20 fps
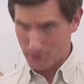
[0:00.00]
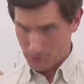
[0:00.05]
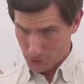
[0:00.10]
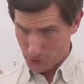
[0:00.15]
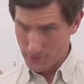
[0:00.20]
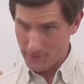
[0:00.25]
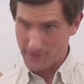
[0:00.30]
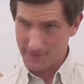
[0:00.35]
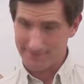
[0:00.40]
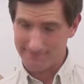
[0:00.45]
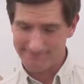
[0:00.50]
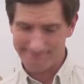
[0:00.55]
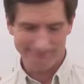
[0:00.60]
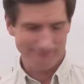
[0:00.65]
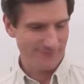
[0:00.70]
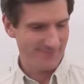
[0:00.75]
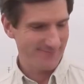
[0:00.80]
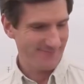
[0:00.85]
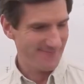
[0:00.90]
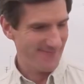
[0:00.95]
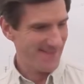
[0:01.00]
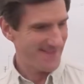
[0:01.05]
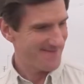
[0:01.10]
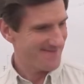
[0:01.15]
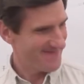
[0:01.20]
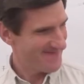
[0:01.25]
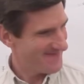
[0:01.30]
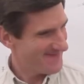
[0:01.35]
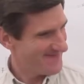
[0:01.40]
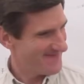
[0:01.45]
proven,
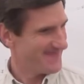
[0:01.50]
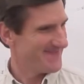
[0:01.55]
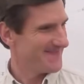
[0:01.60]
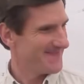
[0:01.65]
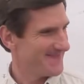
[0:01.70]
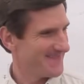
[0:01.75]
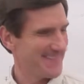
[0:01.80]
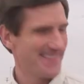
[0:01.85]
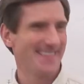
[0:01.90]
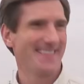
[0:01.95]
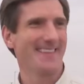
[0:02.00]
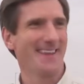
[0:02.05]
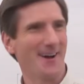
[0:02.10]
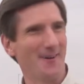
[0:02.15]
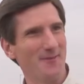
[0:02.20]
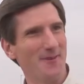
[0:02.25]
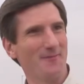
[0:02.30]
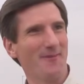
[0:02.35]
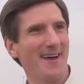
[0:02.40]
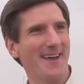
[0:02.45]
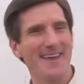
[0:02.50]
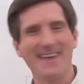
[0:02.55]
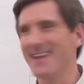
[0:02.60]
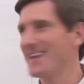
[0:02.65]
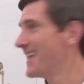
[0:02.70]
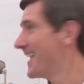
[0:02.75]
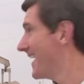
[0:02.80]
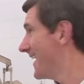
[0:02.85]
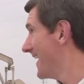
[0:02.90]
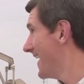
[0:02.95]
now I'm in my
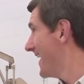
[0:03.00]
head.